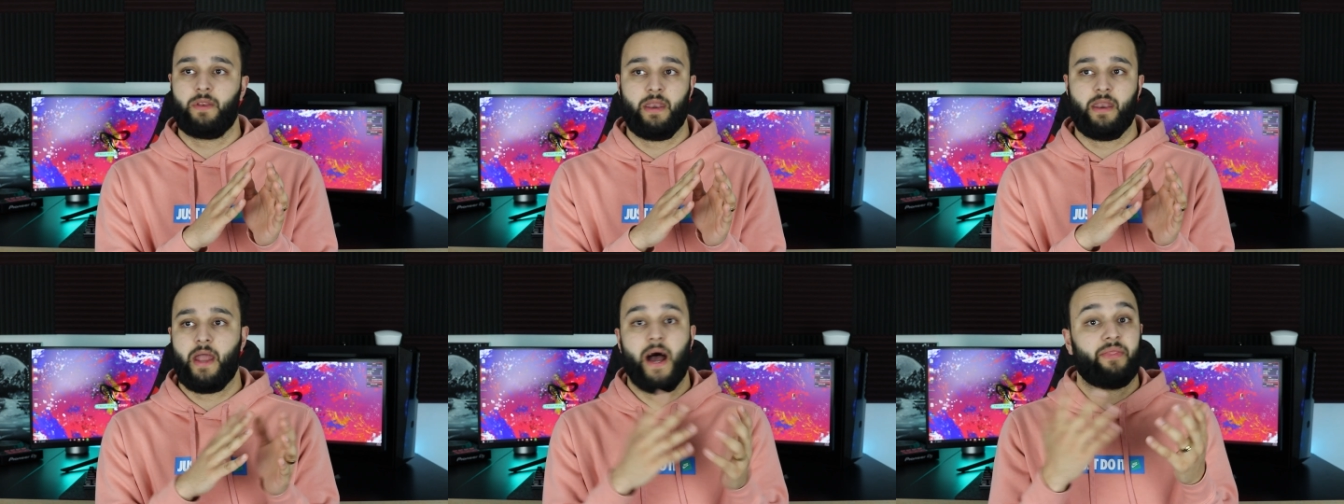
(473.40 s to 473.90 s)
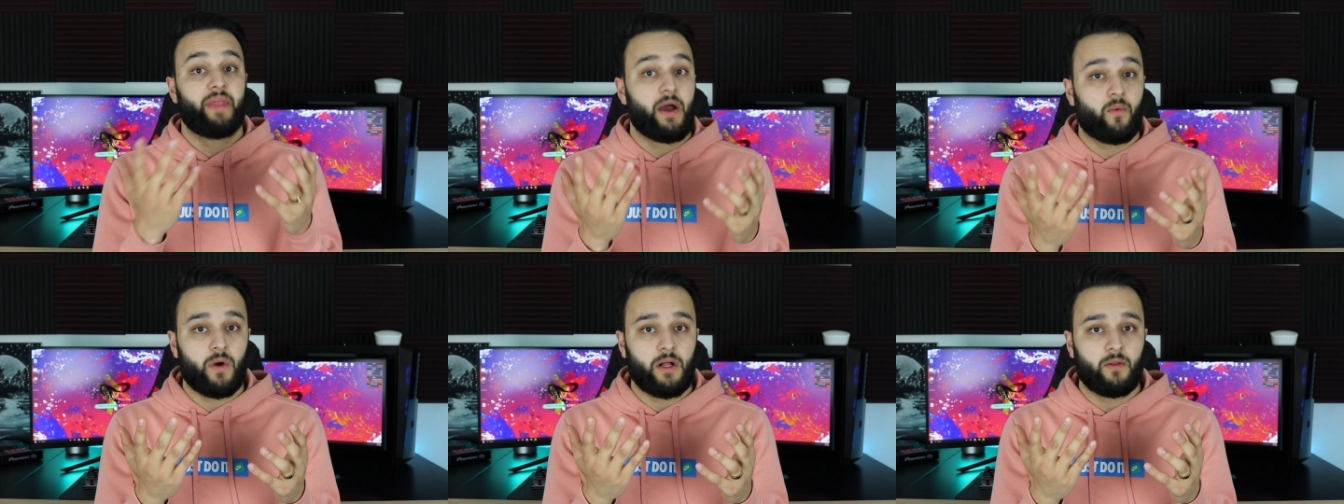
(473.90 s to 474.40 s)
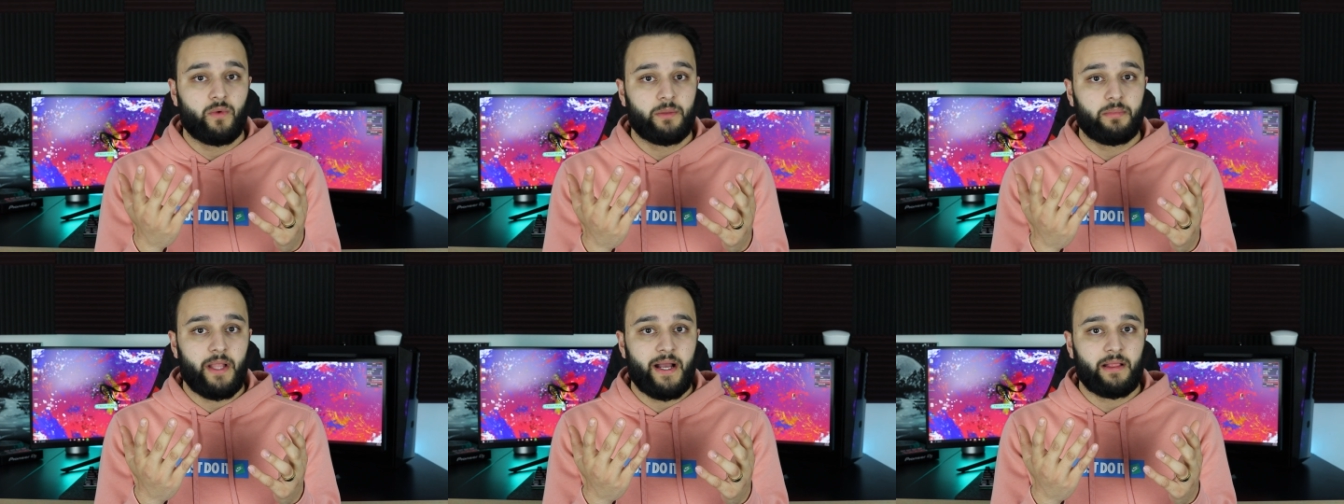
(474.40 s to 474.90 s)
not that well
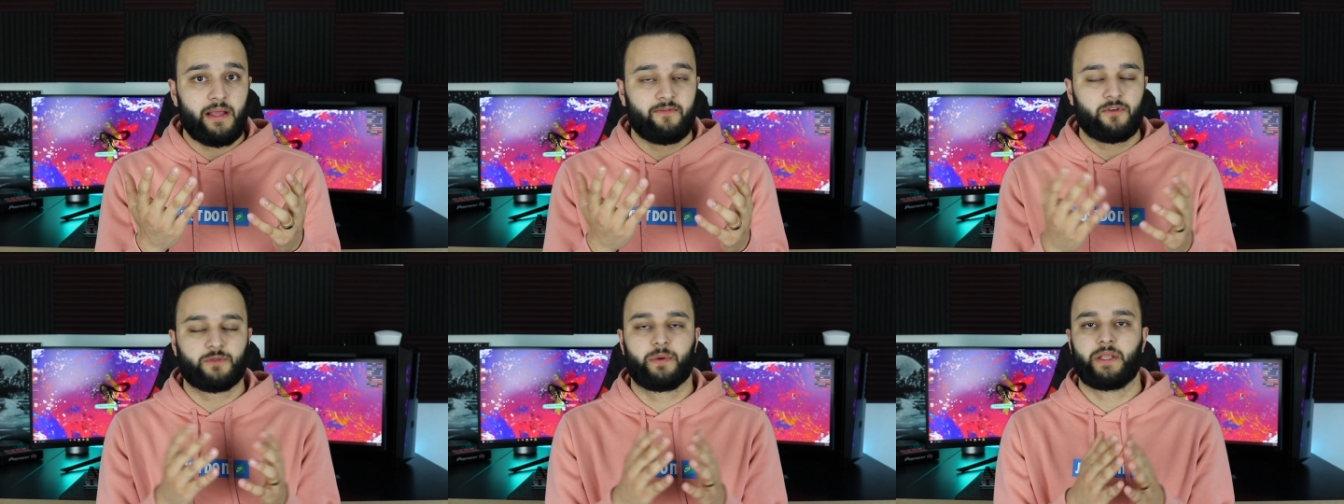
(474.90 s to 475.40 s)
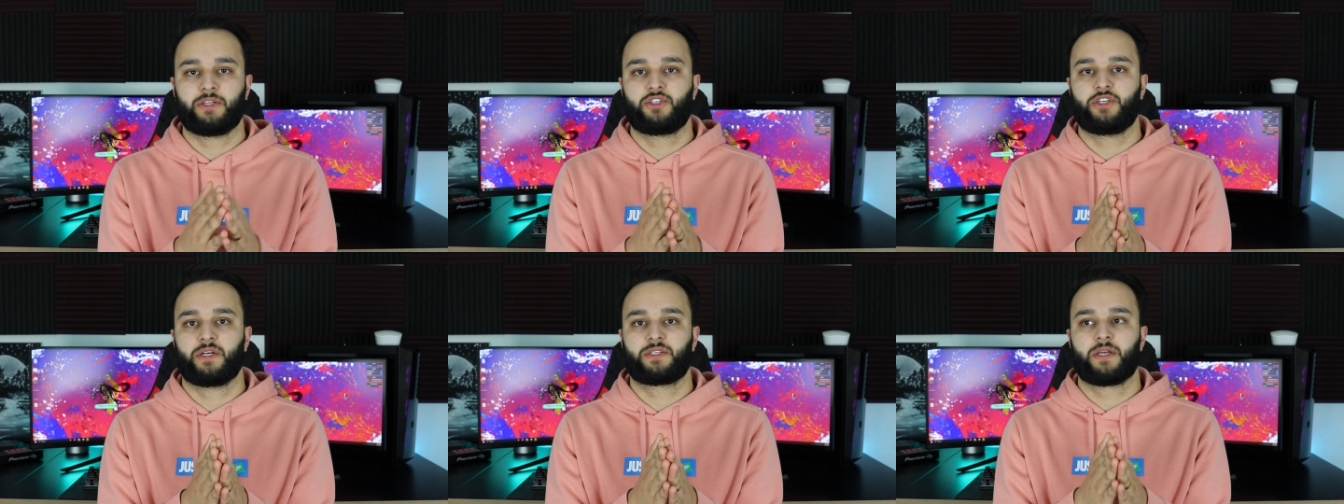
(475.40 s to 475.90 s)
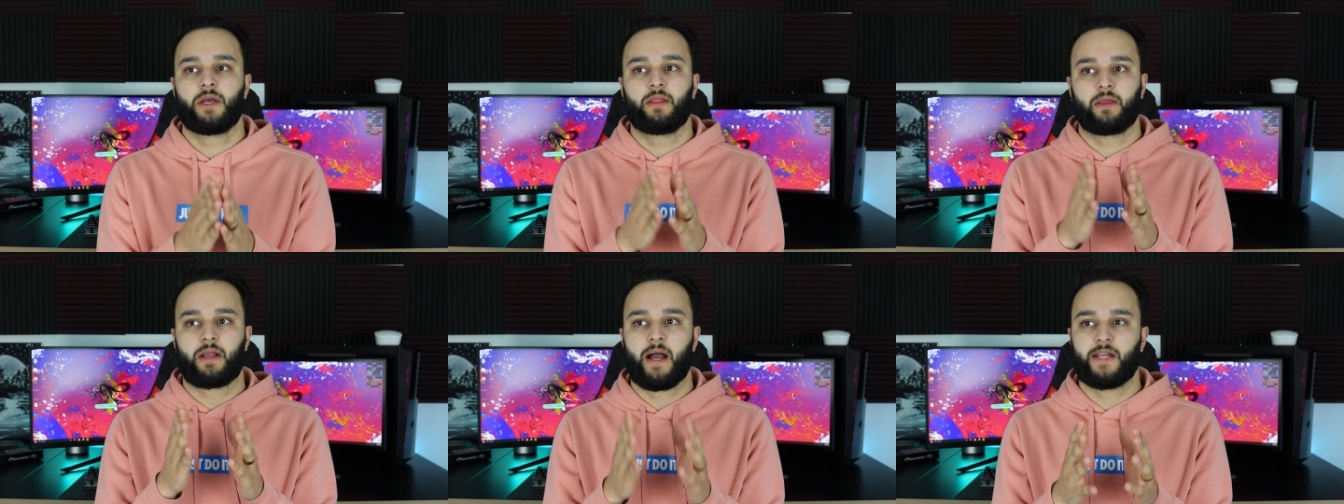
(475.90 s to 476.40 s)
with black levels, but it's just
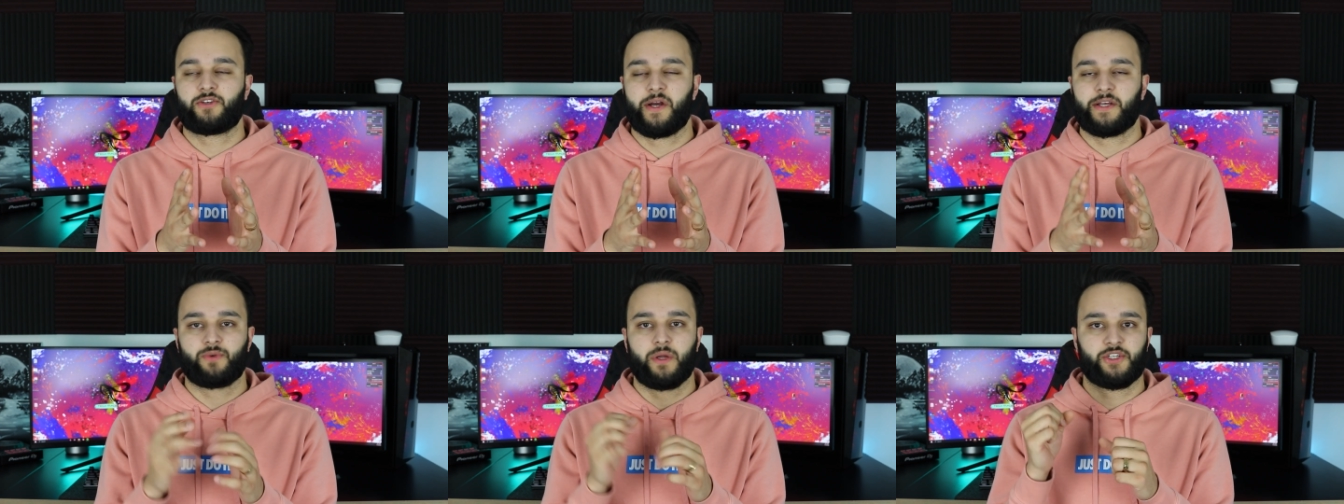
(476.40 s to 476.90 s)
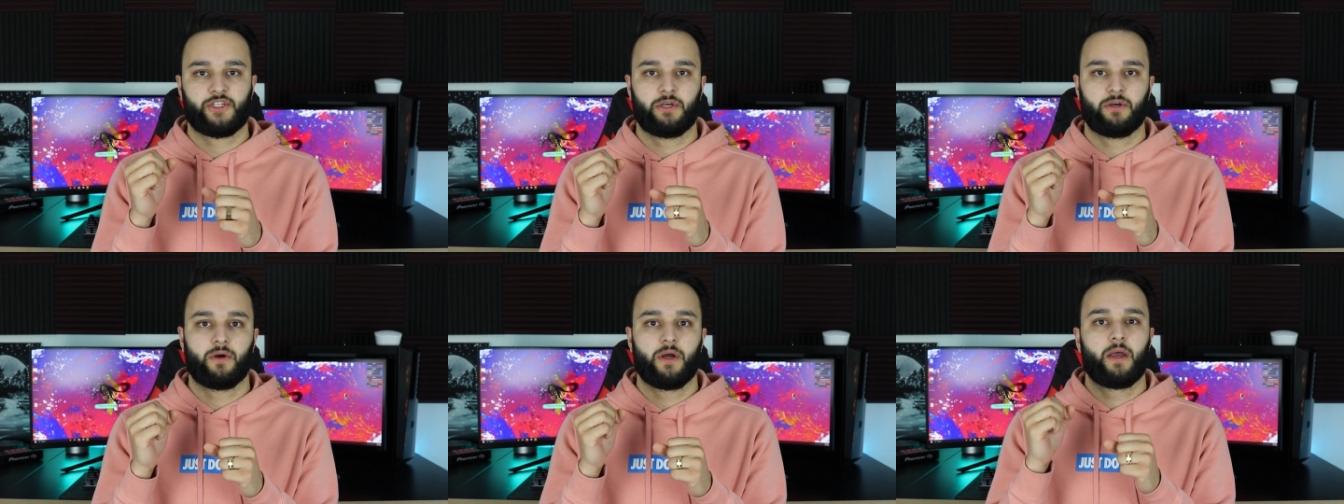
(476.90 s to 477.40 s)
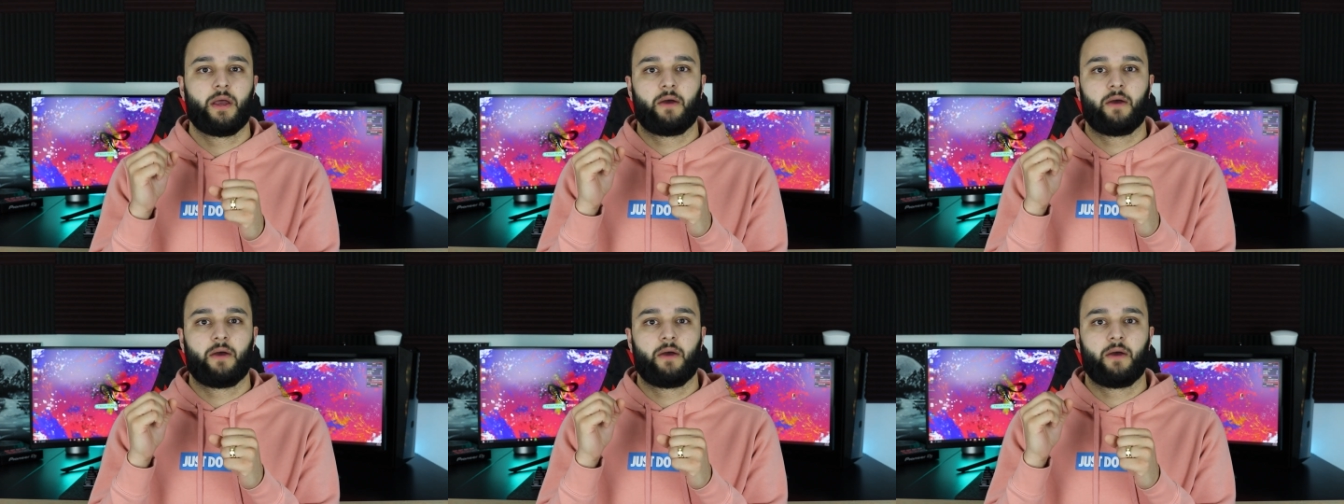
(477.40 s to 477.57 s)
the contrast ratio